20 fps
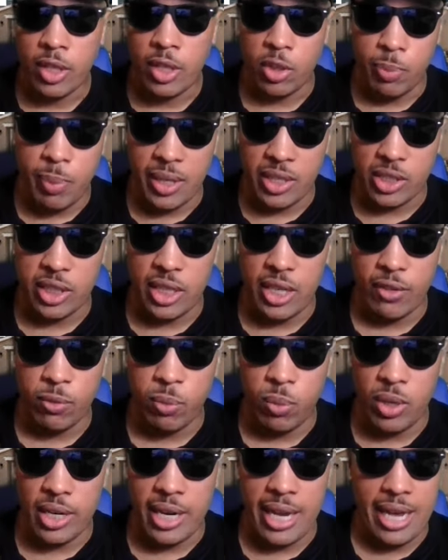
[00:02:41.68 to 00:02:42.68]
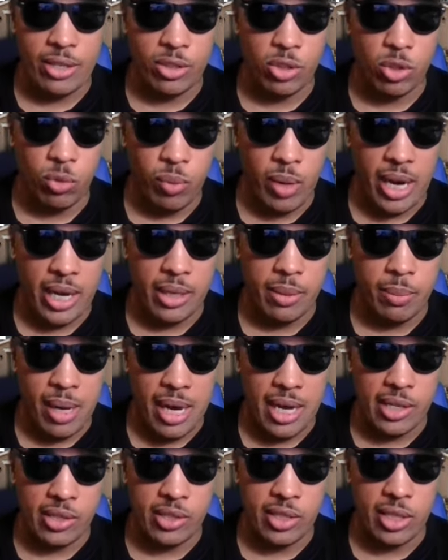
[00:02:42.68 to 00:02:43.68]
especially if one has the right
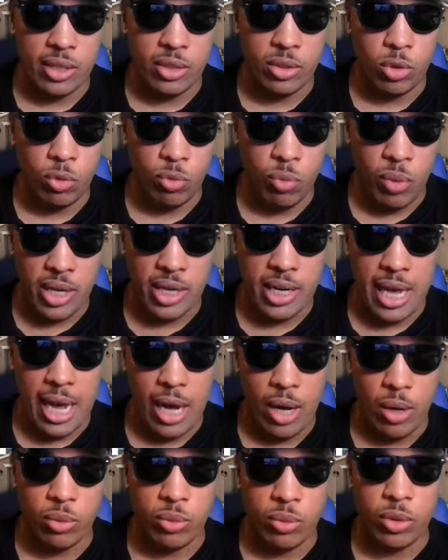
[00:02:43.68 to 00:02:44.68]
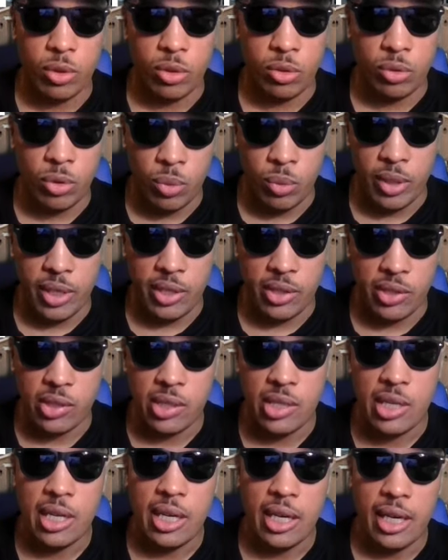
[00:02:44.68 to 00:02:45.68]
mindset to rent out their units.
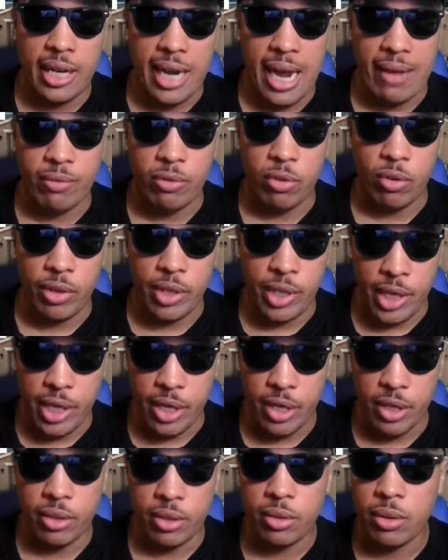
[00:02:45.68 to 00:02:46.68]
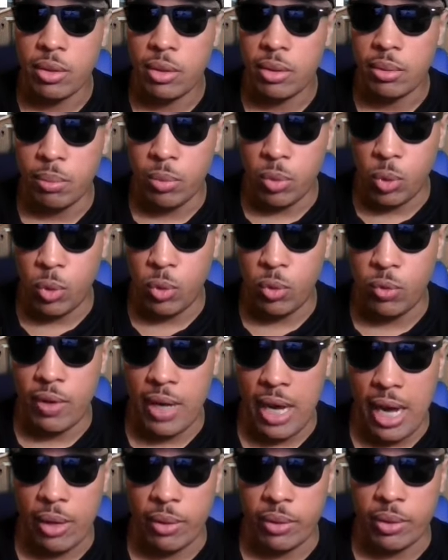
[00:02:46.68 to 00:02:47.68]
And after a year, move
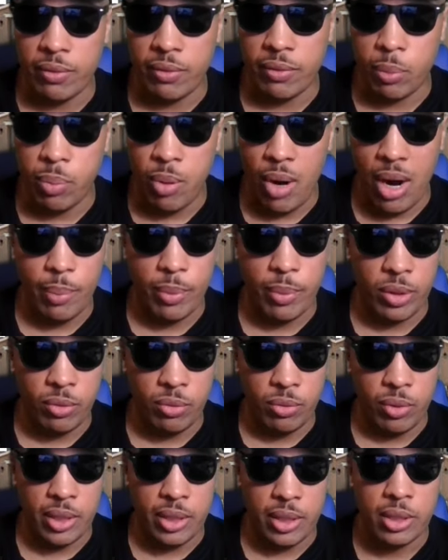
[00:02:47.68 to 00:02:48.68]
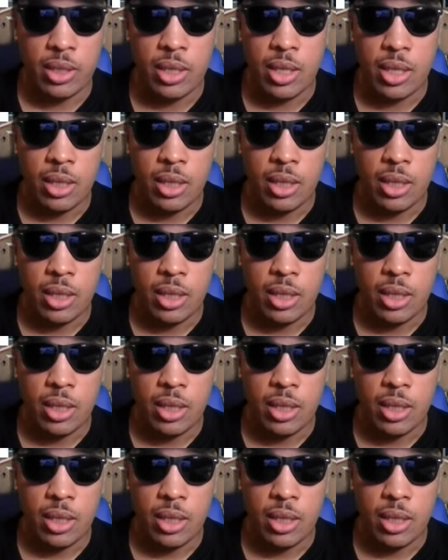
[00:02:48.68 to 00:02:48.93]
out of the property rent,